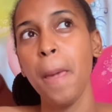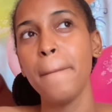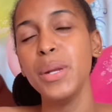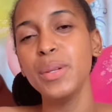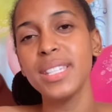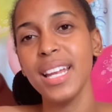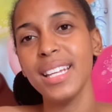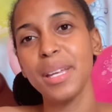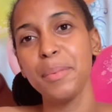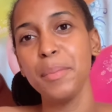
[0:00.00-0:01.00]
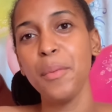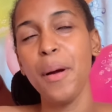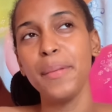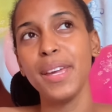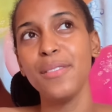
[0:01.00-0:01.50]
But no, say a lot of people
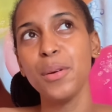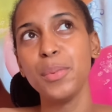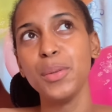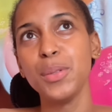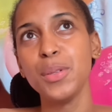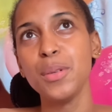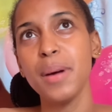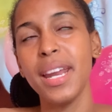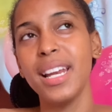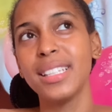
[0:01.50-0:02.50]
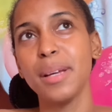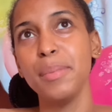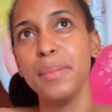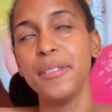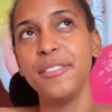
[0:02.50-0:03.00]
want to give up YouTube and a lot of
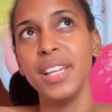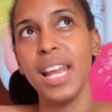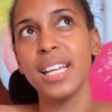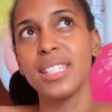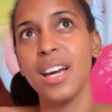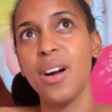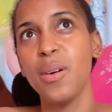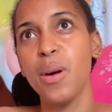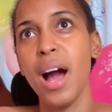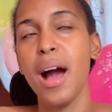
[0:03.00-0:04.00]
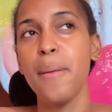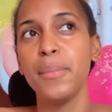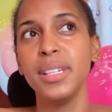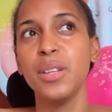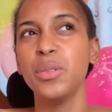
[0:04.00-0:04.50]
people feel like say, oh,
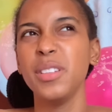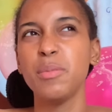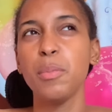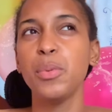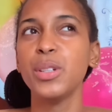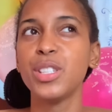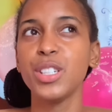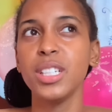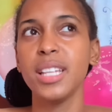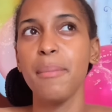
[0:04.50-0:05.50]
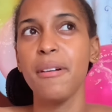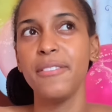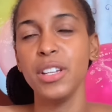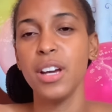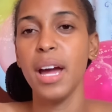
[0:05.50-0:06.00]
um, you know, if I post certain type of
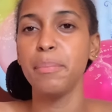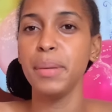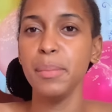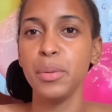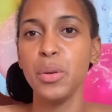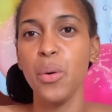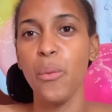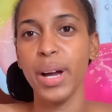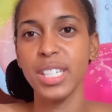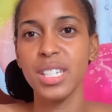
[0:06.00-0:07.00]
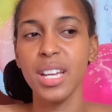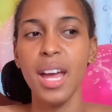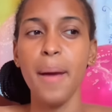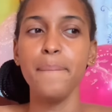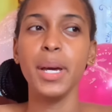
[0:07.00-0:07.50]
video and people don't watch,
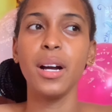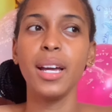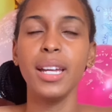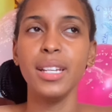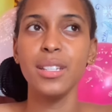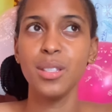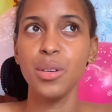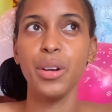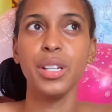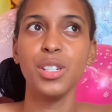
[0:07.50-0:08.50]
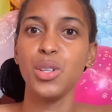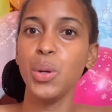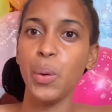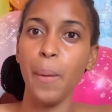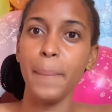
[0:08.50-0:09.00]
me I go get discouraged.
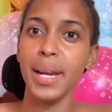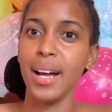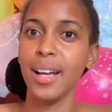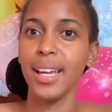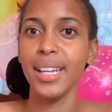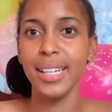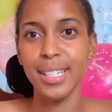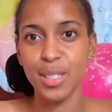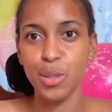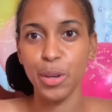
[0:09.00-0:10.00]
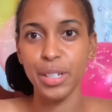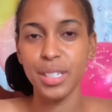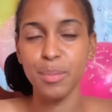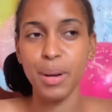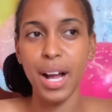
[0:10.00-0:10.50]
No, me not gonna get
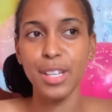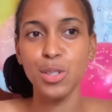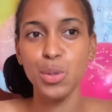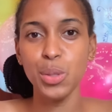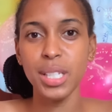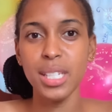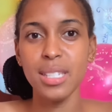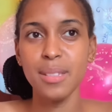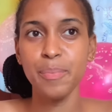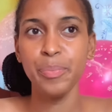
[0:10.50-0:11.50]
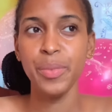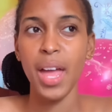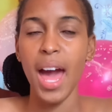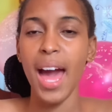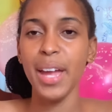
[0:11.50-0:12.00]
discouraged because truth is,
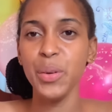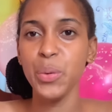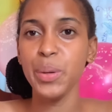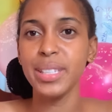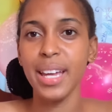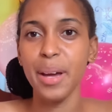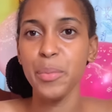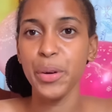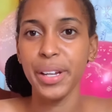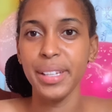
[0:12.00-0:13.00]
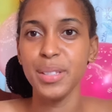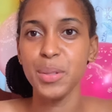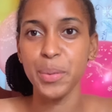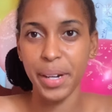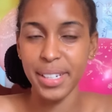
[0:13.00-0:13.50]
I know what I am working
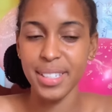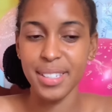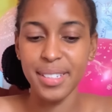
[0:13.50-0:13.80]
towards.